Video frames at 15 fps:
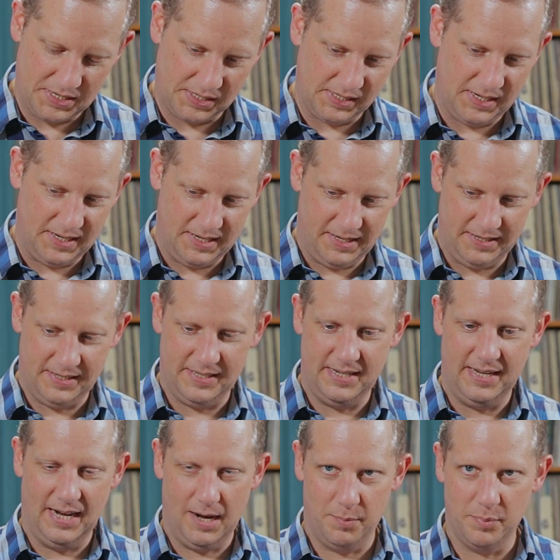This is
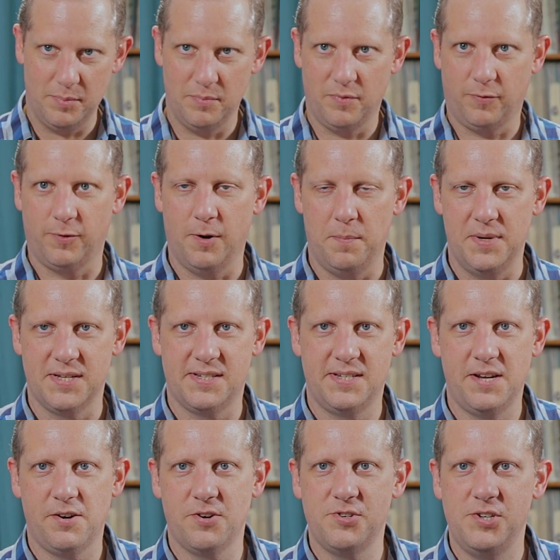the album from
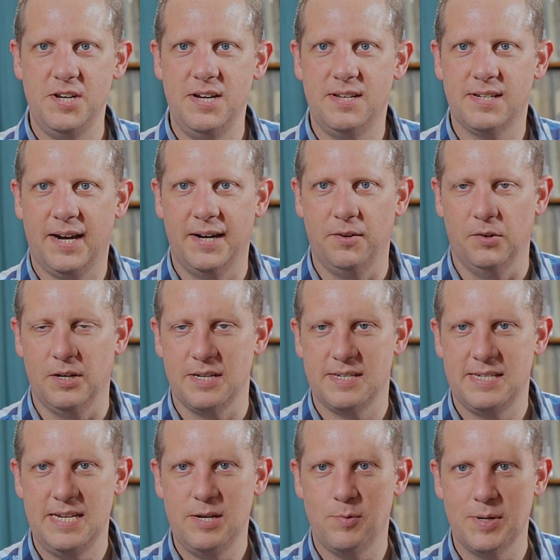Synergy titled
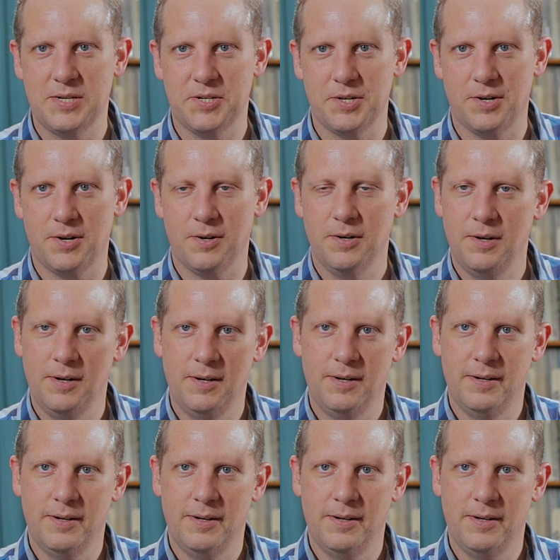Sequencer.